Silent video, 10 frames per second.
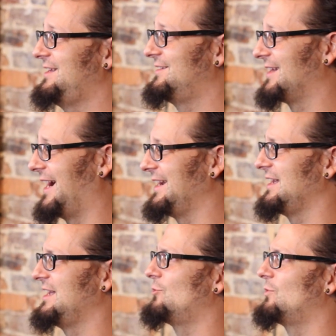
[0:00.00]
he's like
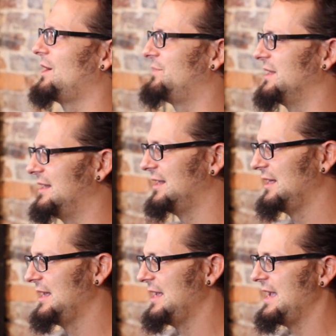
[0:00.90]
interrupted.
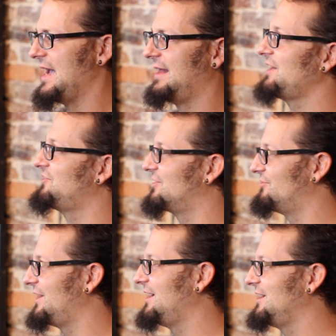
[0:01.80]
And that's the
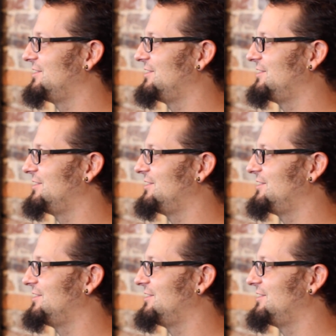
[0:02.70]
very